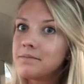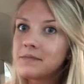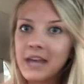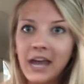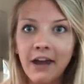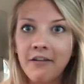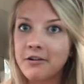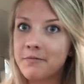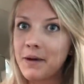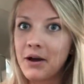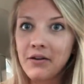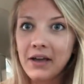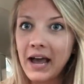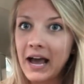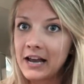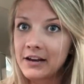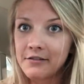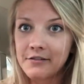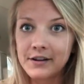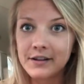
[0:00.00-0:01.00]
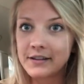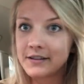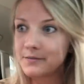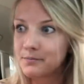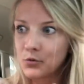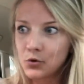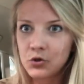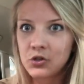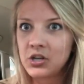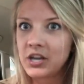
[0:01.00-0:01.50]
caring about calories
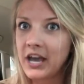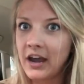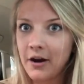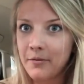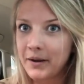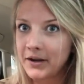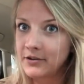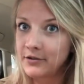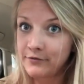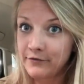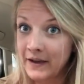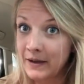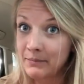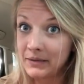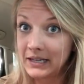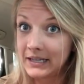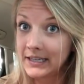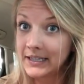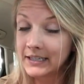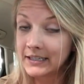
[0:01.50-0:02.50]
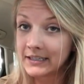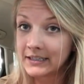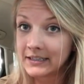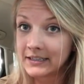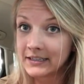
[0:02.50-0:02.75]
more than you care about your family?